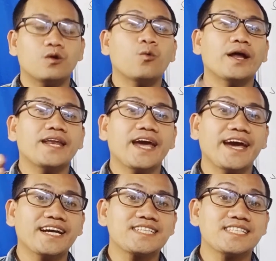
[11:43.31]
when
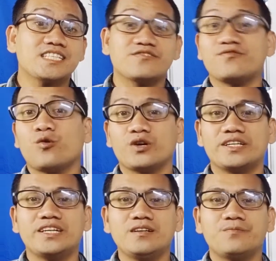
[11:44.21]
x is
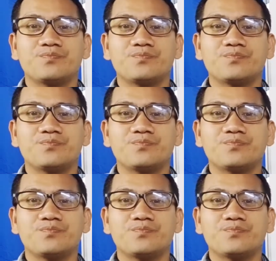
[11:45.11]
4,